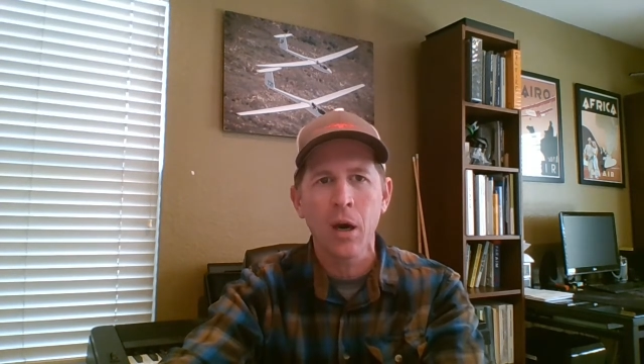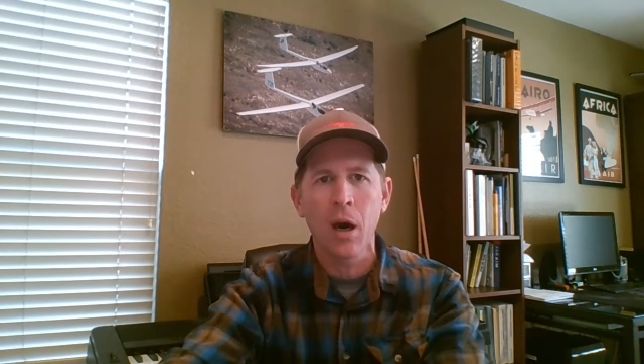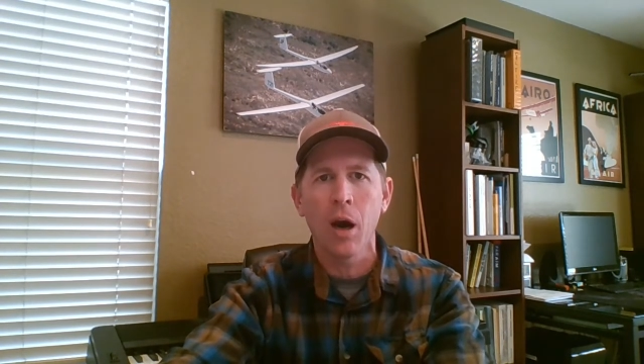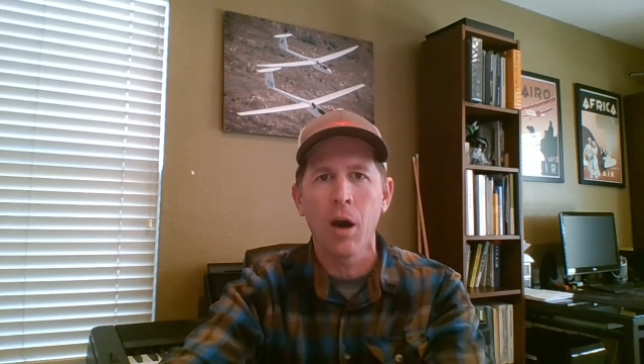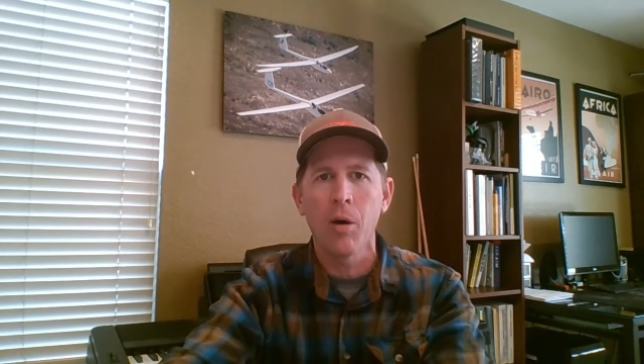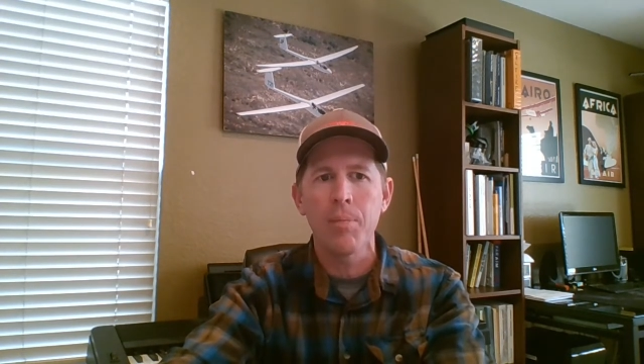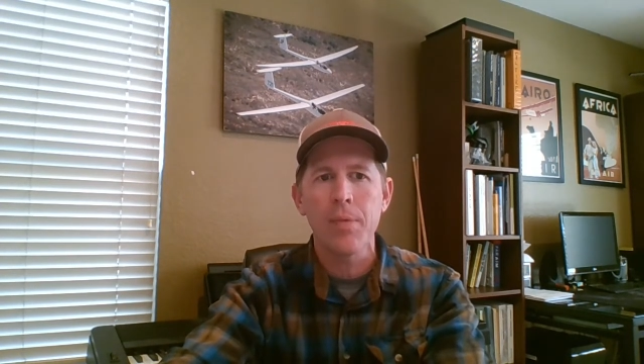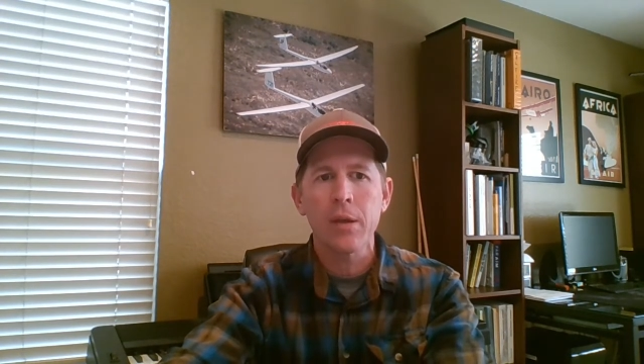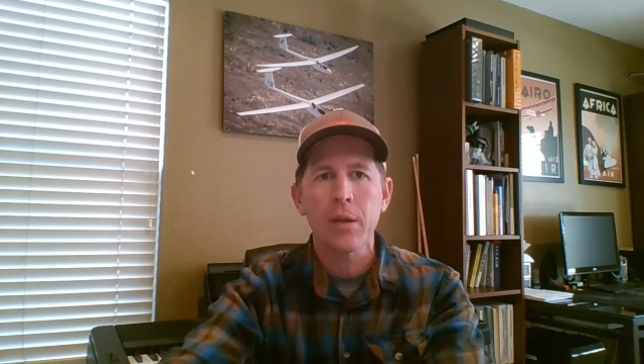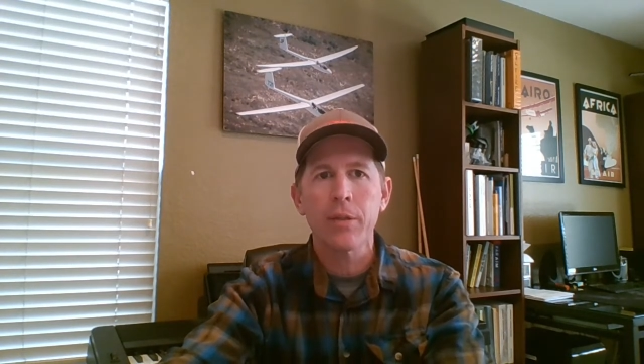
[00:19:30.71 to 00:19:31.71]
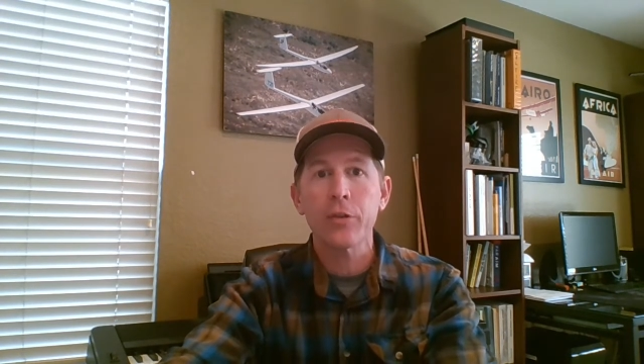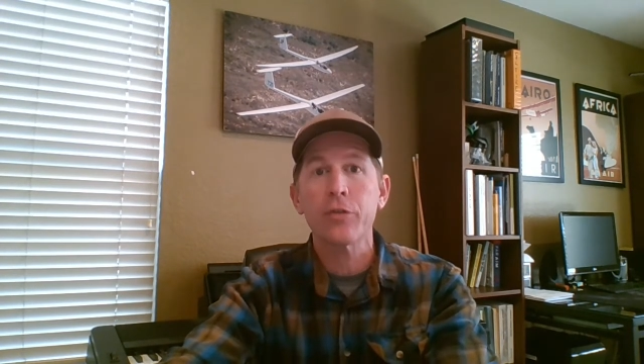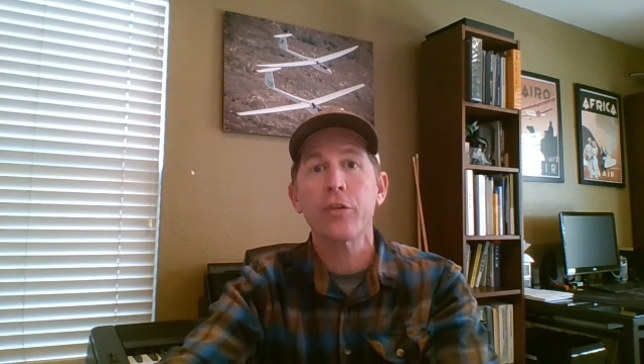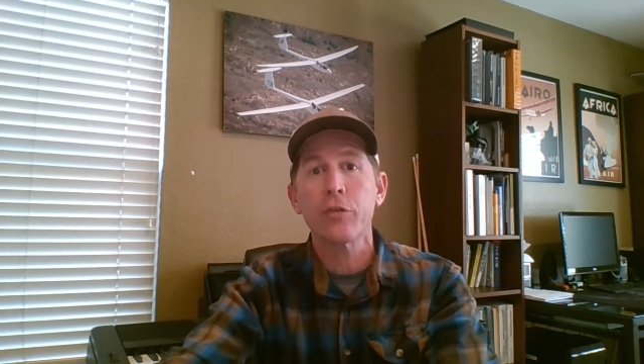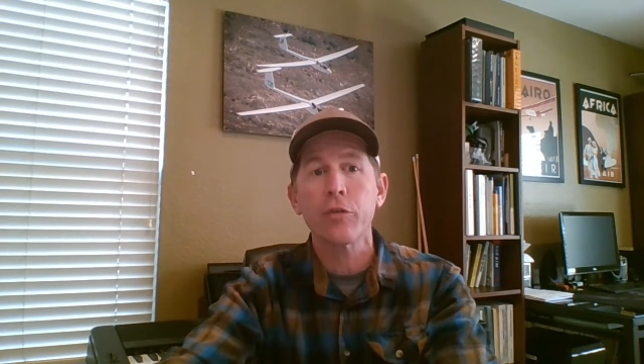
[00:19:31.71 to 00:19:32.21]
Um, the
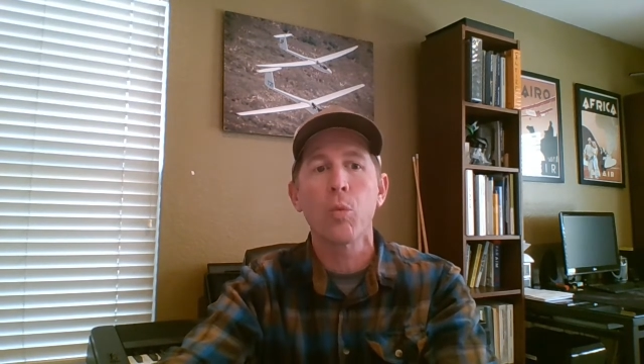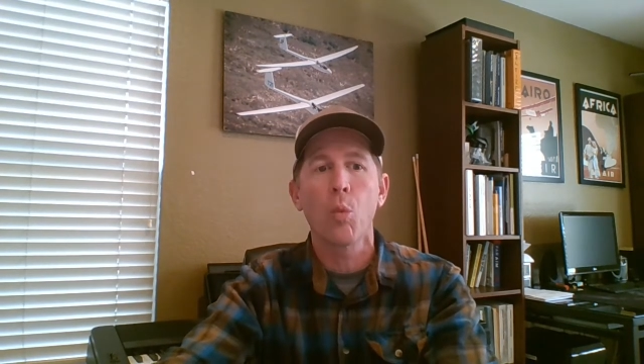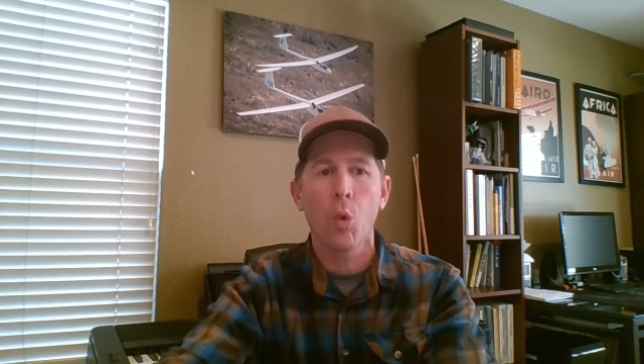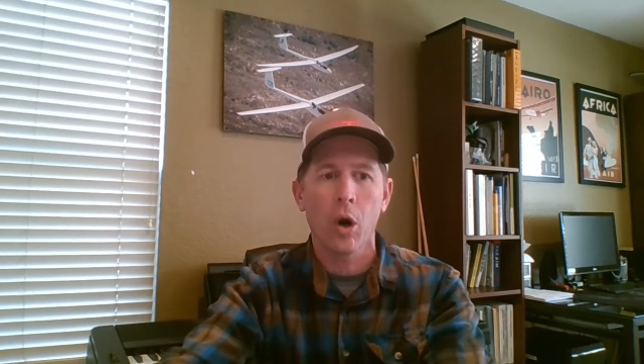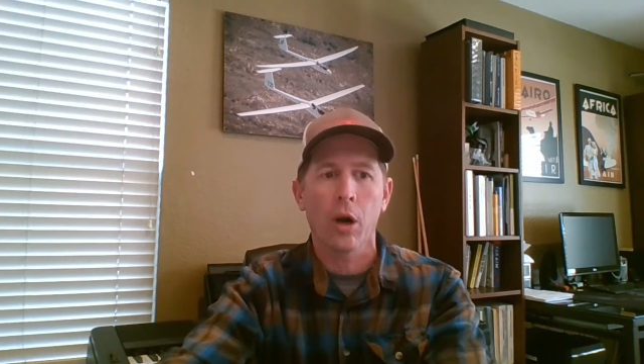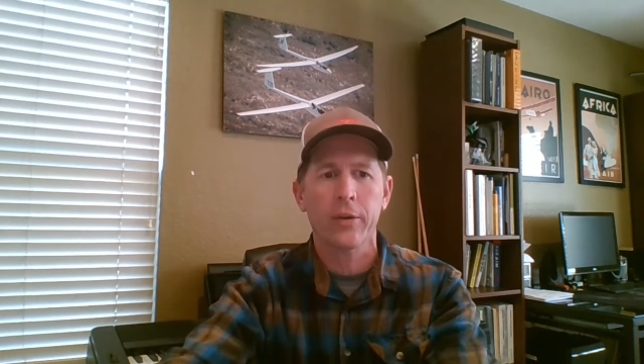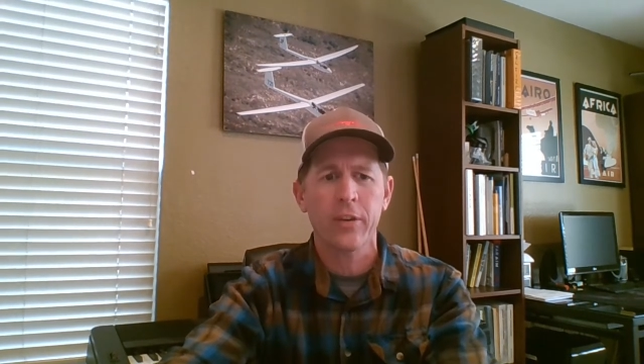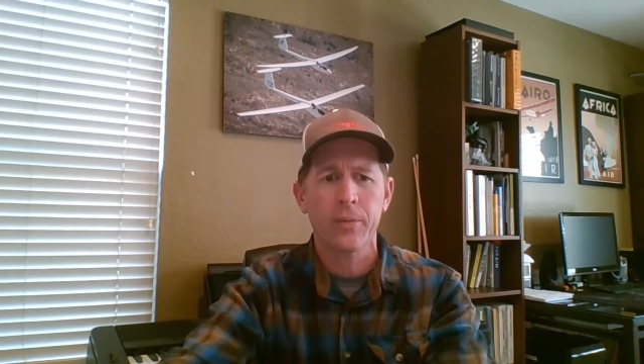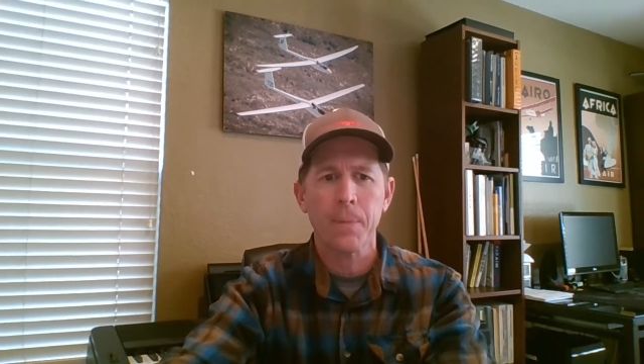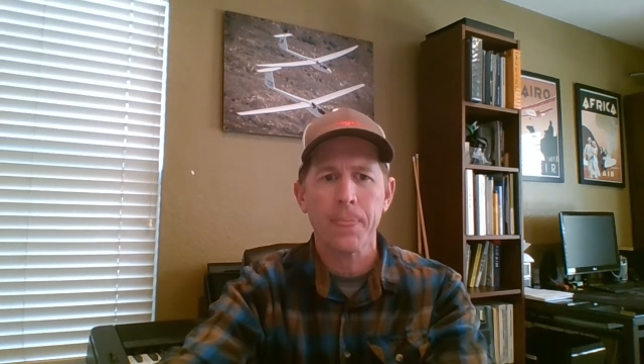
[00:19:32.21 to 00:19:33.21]
system worked.